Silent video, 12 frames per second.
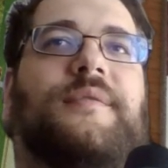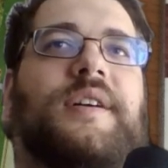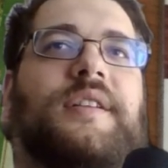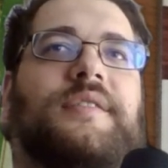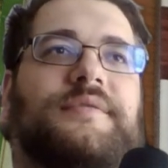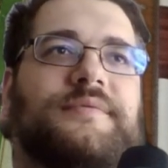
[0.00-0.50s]

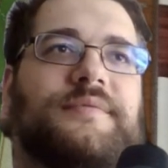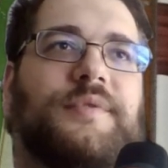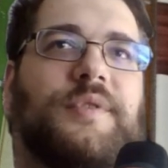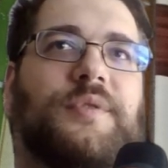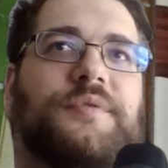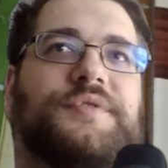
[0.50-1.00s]
well,
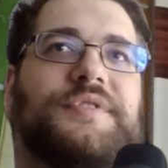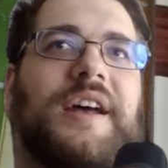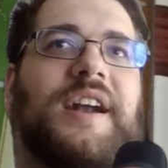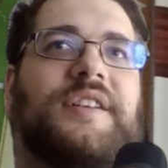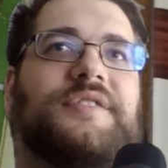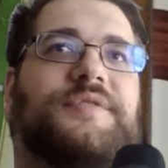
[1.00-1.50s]

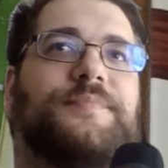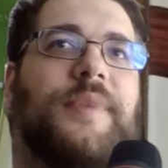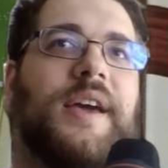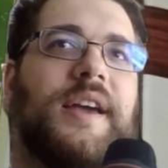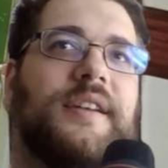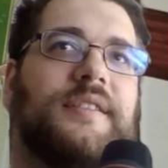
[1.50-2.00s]
start
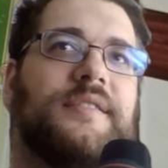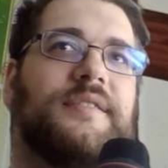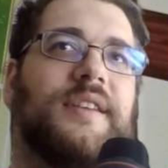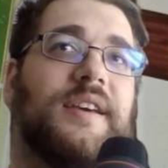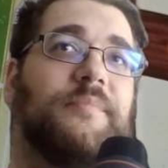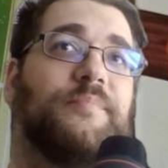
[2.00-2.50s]
playing
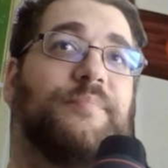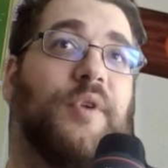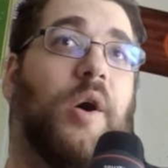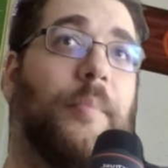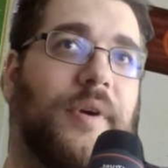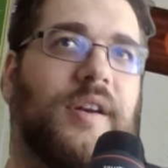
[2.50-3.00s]
them
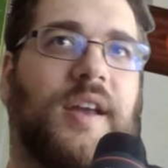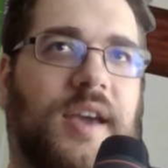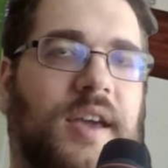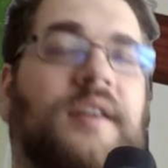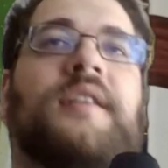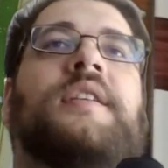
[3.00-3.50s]

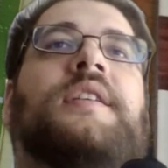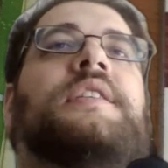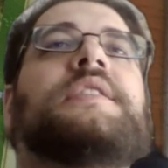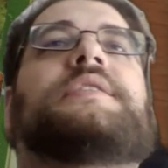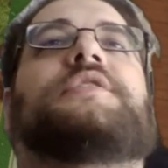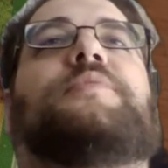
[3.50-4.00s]
properly.
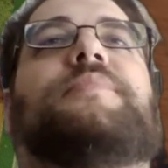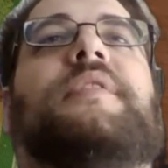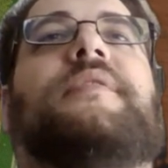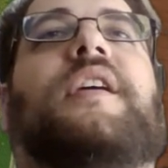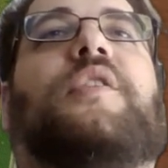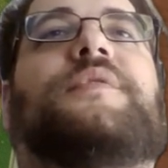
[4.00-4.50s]
So
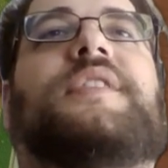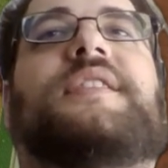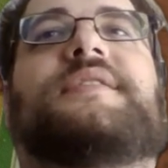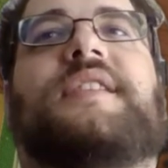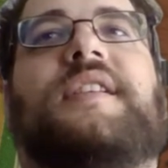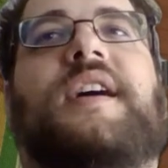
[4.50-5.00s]
beware of
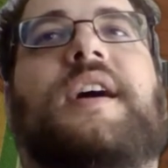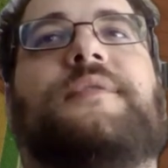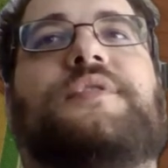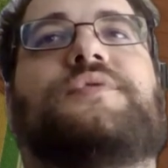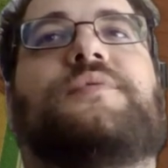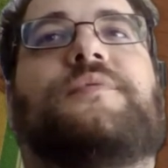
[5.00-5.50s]
this, and I
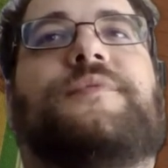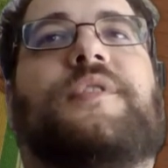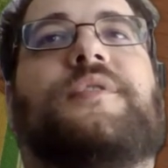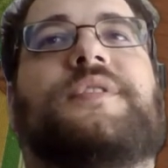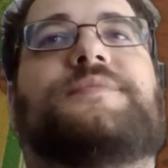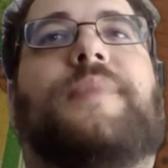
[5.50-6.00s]
wish you
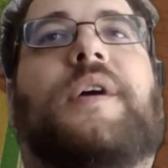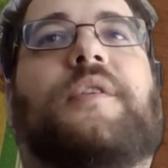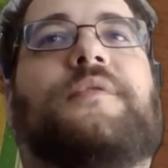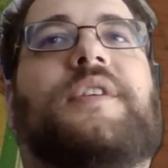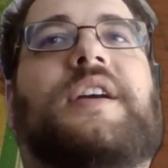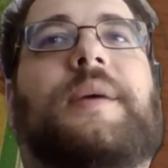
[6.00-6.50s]
figure this part
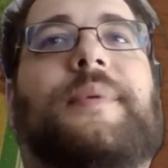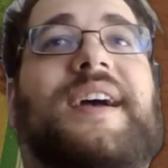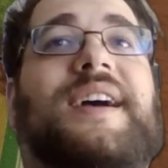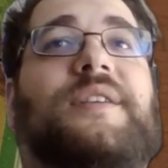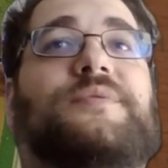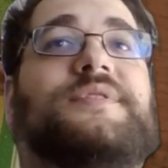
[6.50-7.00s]
of the game
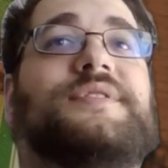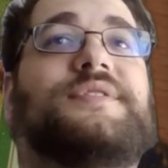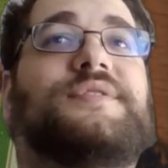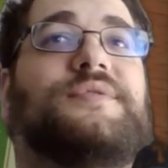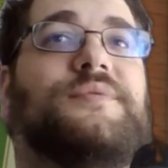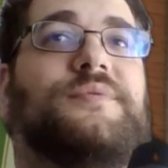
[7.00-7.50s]
out
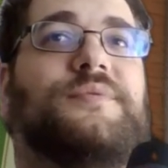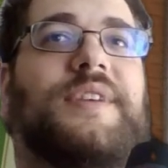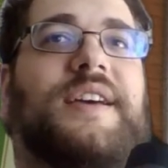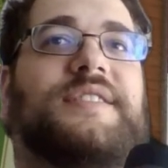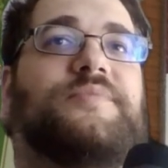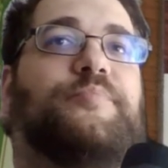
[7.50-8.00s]
soon
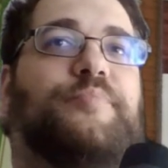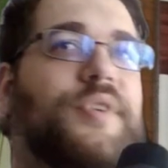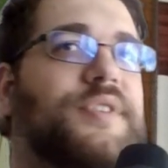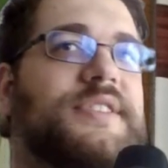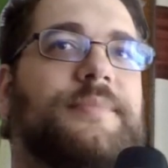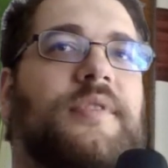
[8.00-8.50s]
as
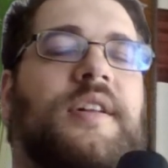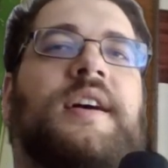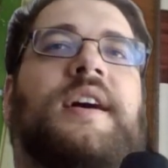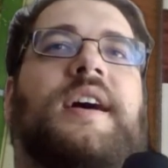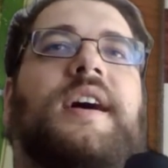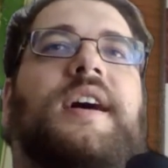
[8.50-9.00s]
possible
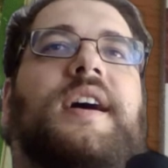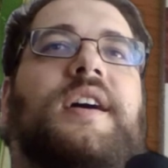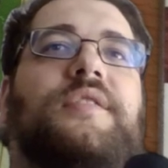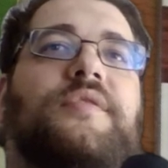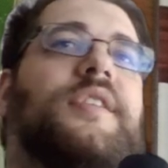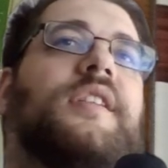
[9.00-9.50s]

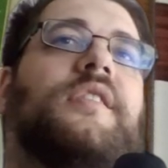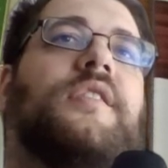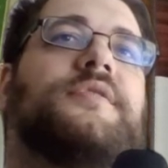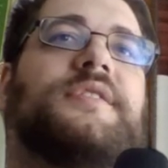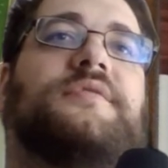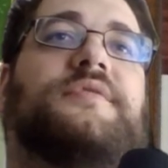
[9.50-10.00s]
and not get
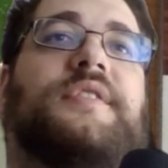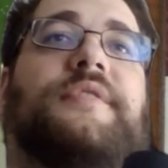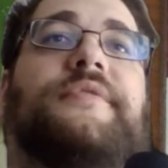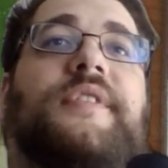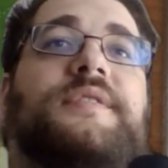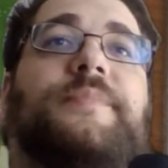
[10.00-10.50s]
lost in
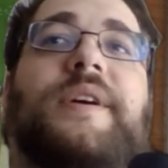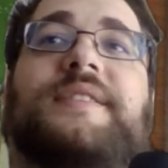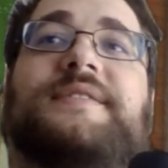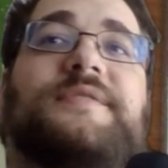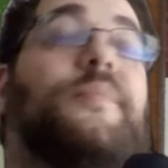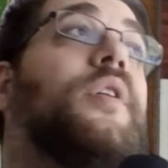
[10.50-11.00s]
different
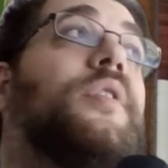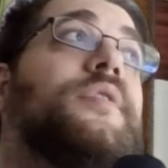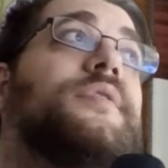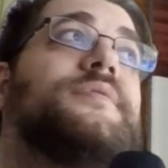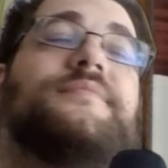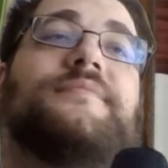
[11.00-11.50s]
but
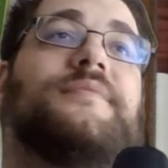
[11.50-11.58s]
smaller